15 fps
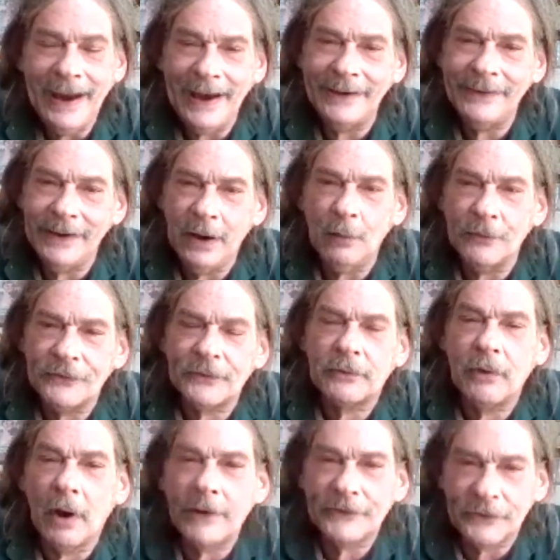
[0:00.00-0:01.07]
and it was
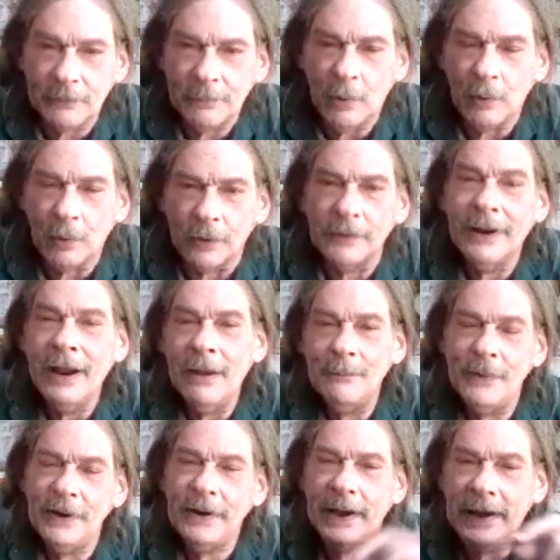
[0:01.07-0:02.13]
across the board,
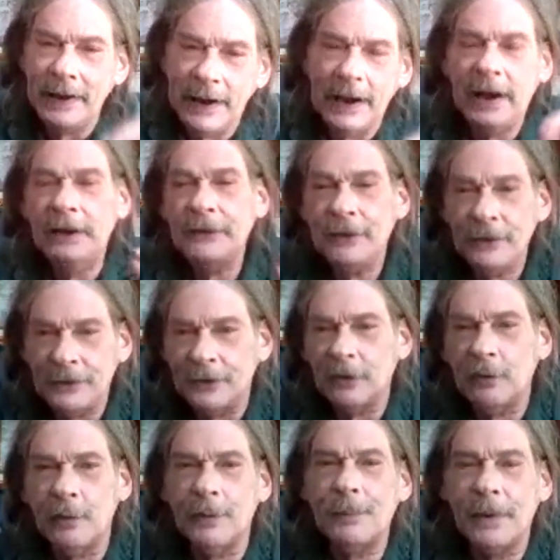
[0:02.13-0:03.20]
but it had to
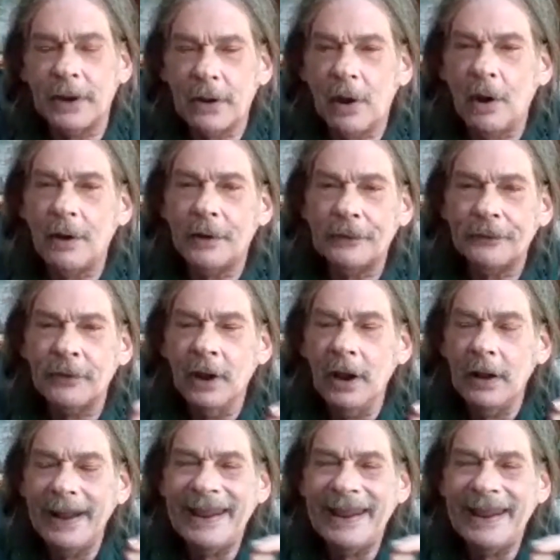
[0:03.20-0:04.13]
do with because